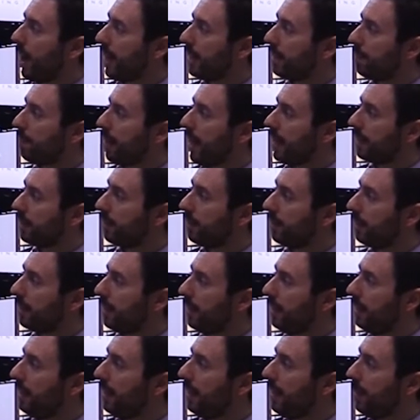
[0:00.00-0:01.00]
white
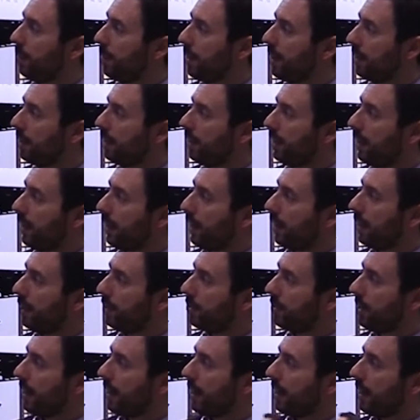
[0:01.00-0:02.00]
matter edema.
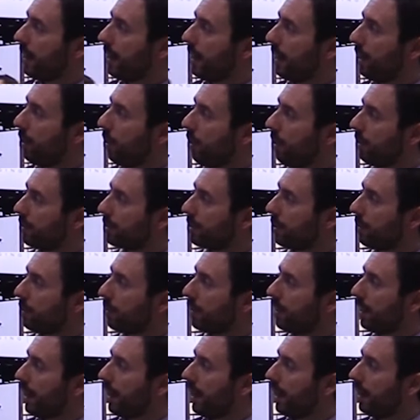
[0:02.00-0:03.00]
You see here
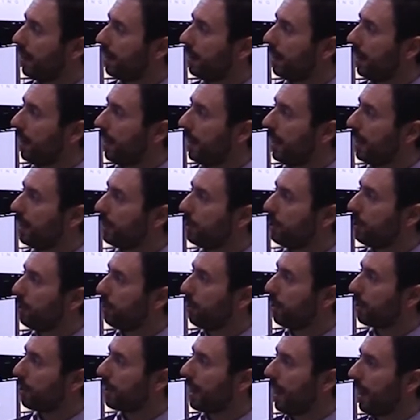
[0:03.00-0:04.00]
also the
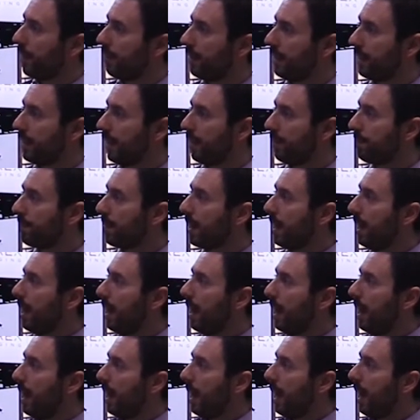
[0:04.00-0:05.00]
tumor cavity,
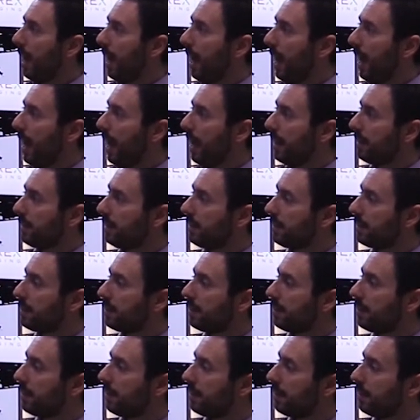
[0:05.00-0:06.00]
and
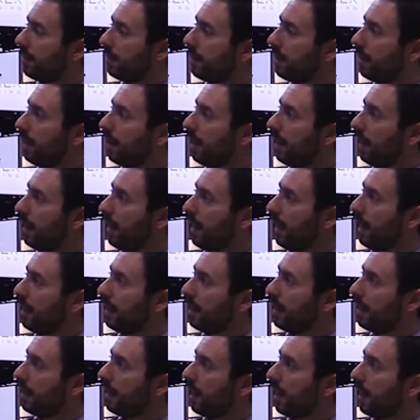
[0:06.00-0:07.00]

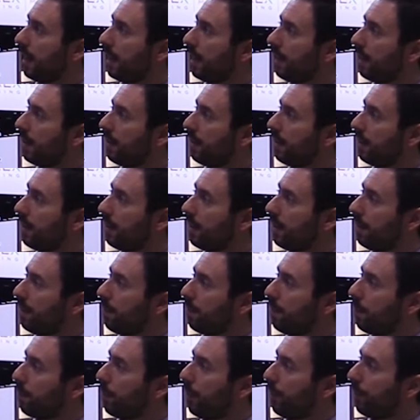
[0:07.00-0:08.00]
in
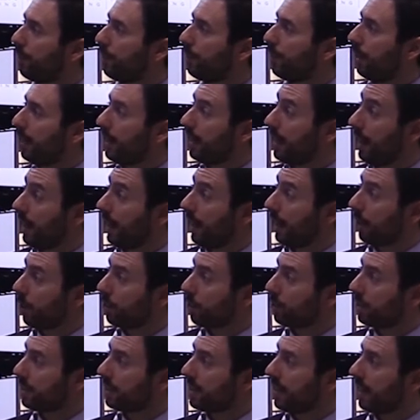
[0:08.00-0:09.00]
the
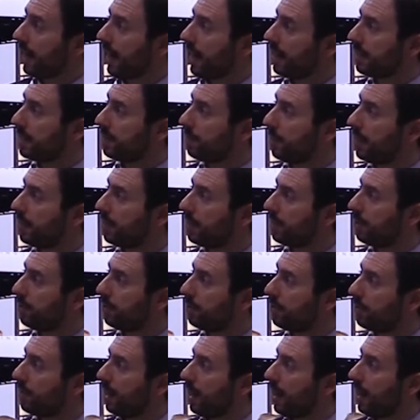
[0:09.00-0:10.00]
contrast enhancement
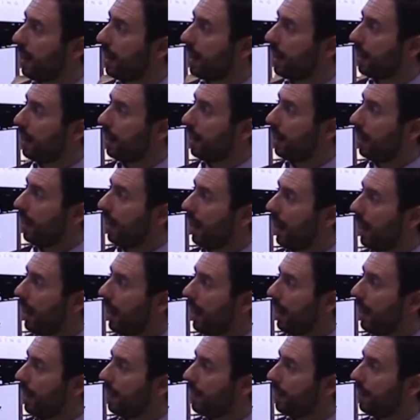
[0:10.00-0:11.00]
you see
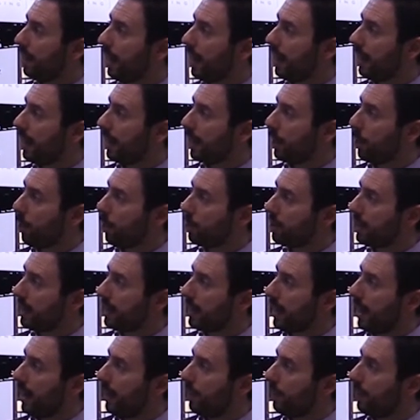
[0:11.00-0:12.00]
the
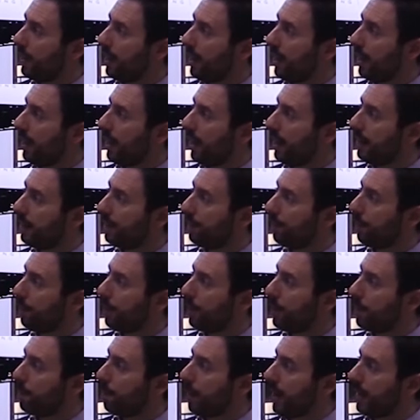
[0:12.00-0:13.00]
necrotic area and the
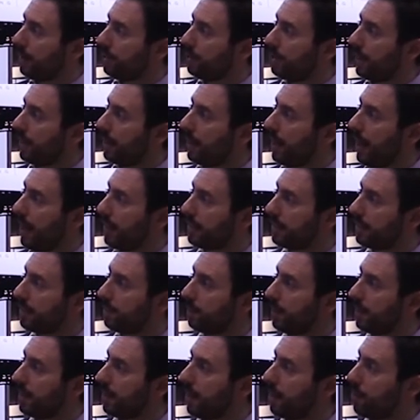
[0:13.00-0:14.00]
very patchy
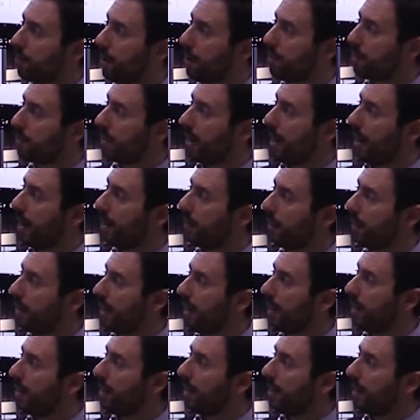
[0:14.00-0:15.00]
enhancement around the
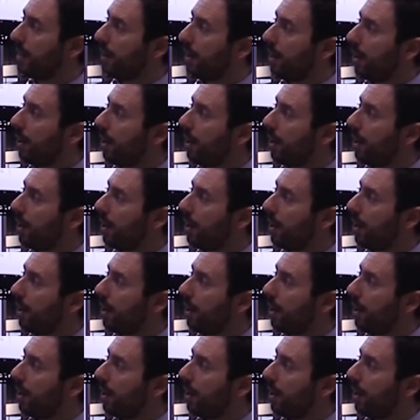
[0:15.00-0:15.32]
area.